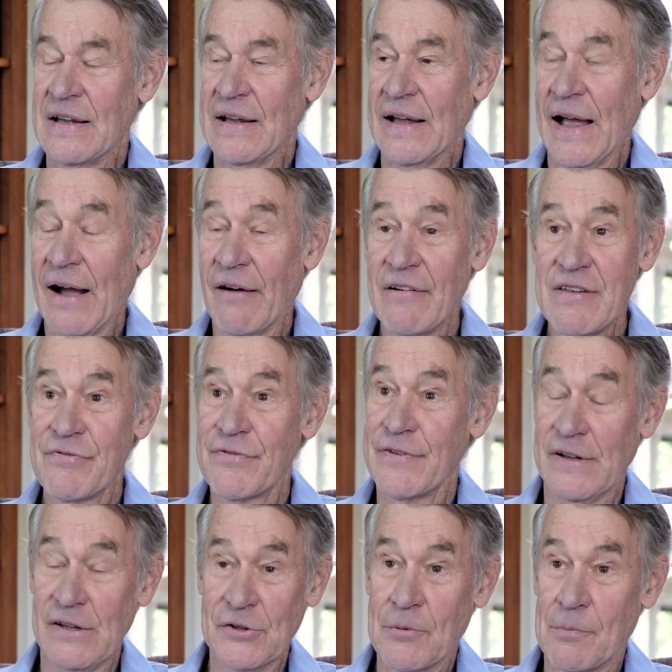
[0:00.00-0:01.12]
how he
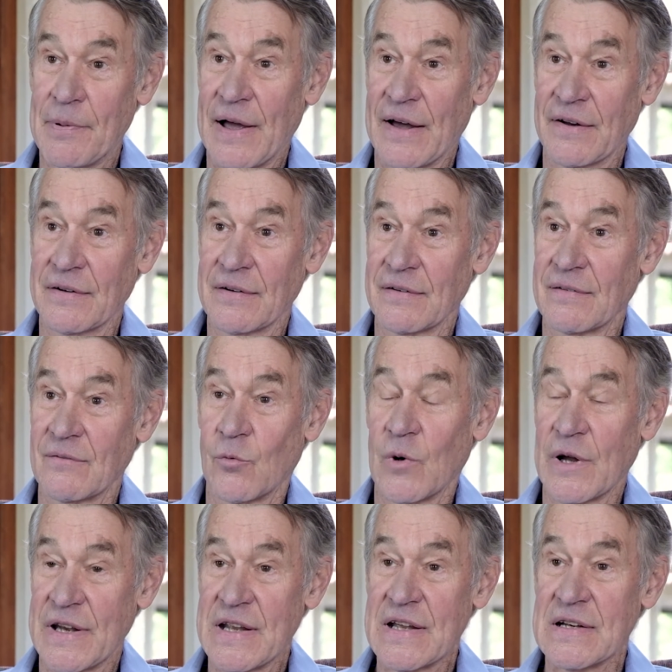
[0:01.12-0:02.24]
felt about
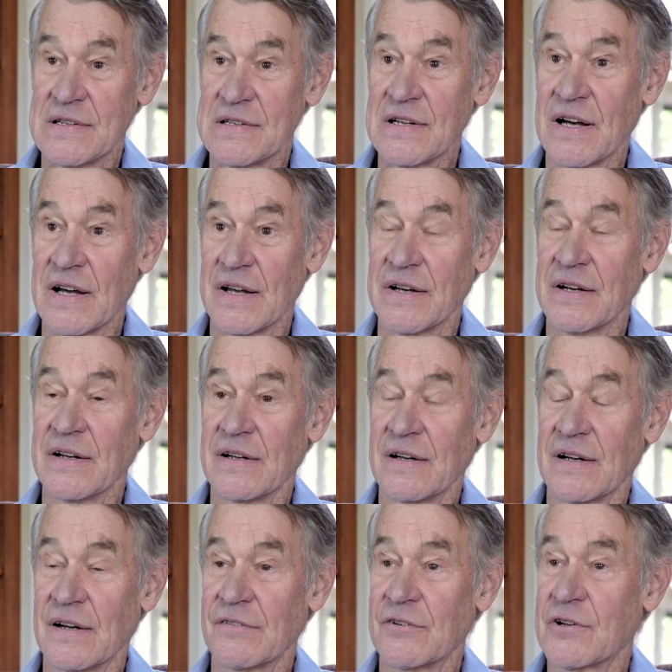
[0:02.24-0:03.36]
what he had done
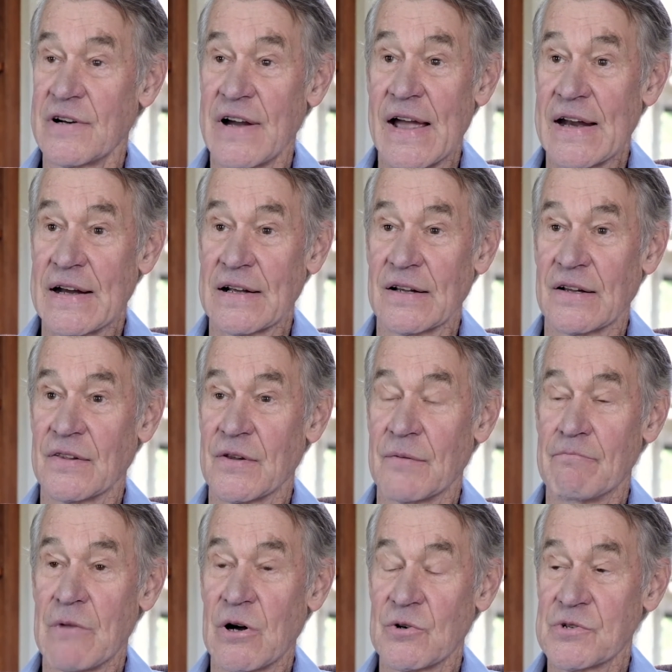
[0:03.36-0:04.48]
of creating the
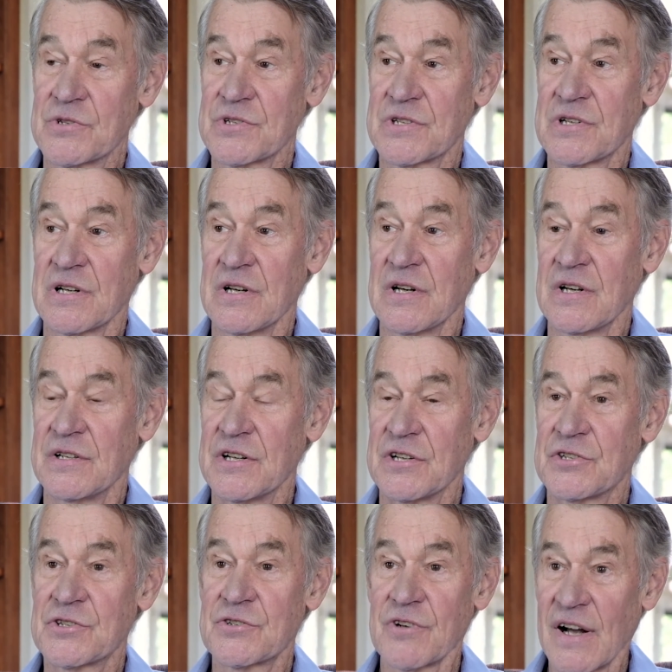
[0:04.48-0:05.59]
most
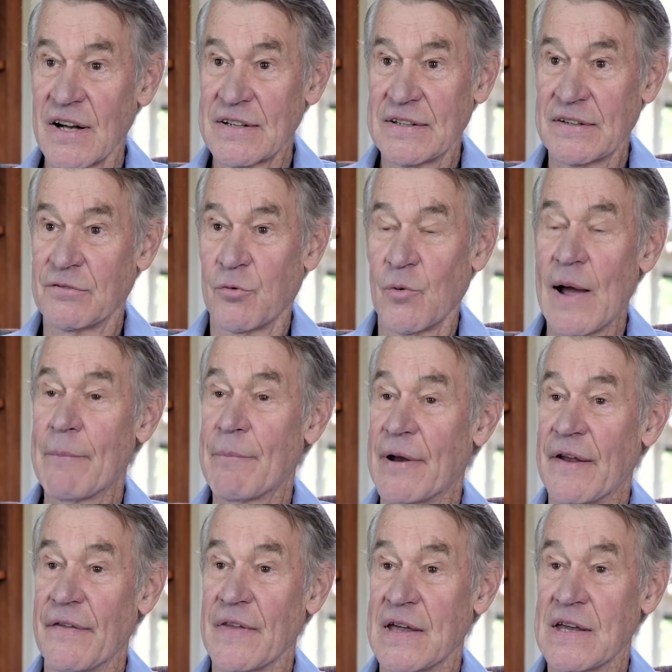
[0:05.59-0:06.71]
destructive weapon
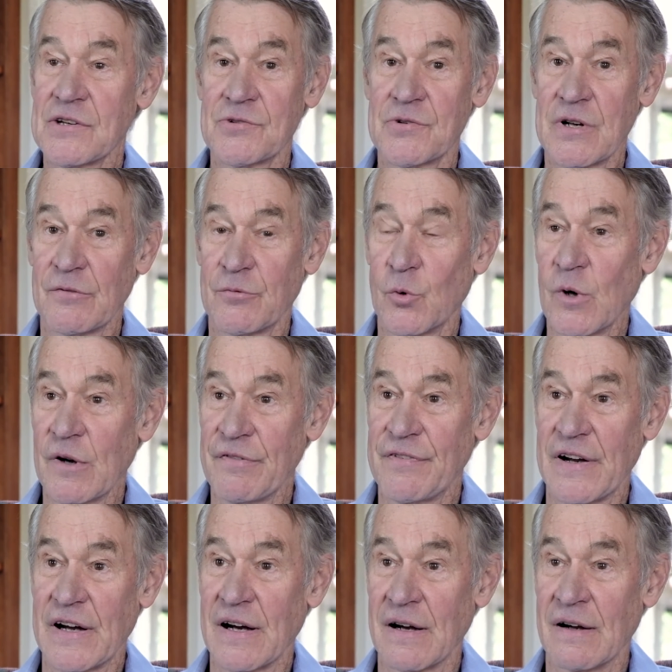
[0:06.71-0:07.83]
in the history of
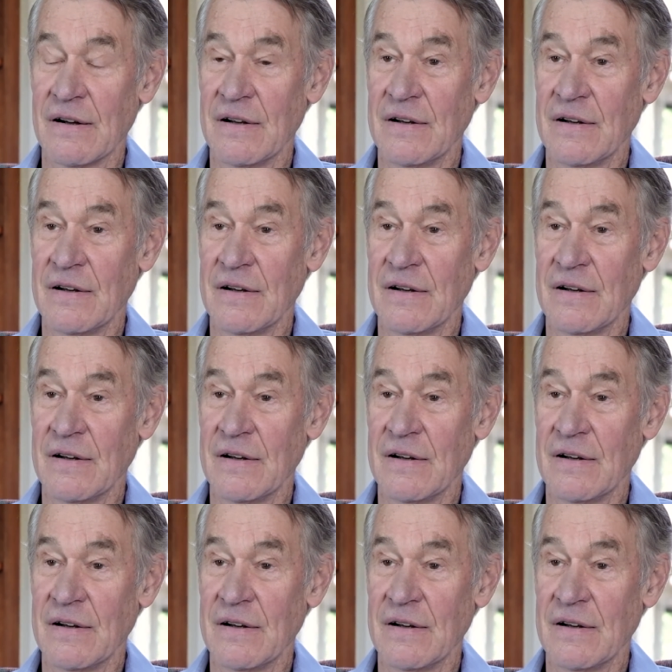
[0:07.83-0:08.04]
warfare.